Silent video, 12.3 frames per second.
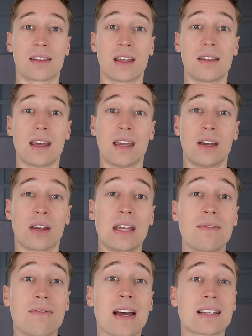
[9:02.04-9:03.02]
and then they
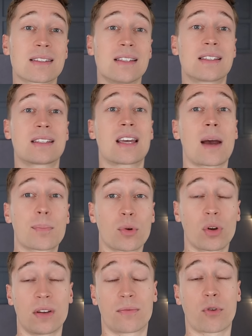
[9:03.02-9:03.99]
invest this
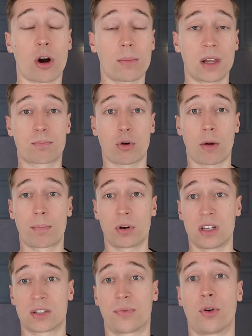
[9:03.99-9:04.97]
capital in farmland
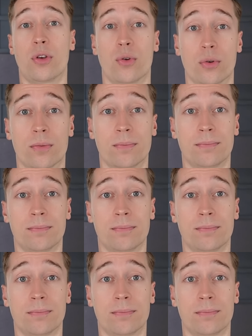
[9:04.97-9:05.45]
properties for you.